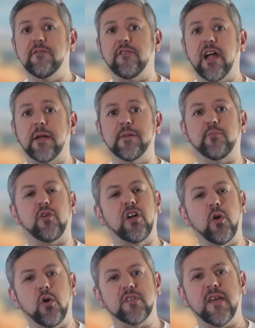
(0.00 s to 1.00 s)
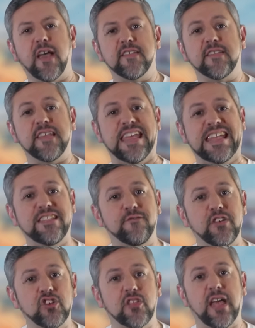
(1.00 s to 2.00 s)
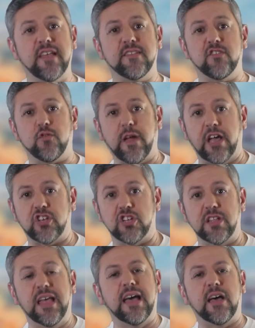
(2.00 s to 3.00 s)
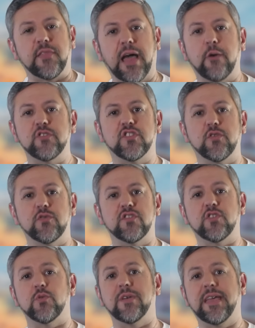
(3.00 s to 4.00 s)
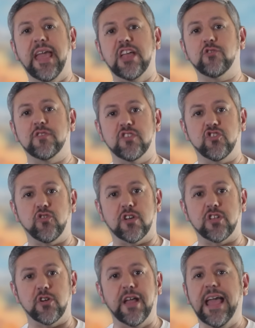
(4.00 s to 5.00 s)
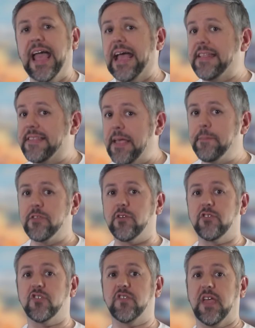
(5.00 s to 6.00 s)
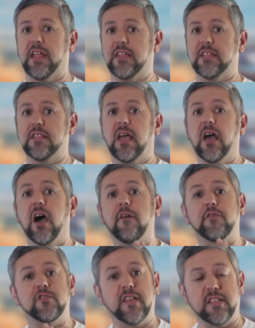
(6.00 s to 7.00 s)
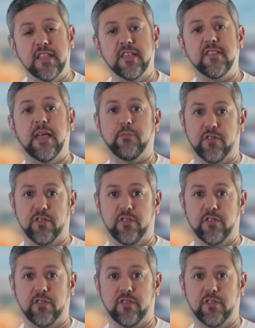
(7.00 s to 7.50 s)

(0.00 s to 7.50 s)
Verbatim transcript: environment prioritizes individualized interaction, allowing students to engage with the instructor and deepen their understanding of their techniques and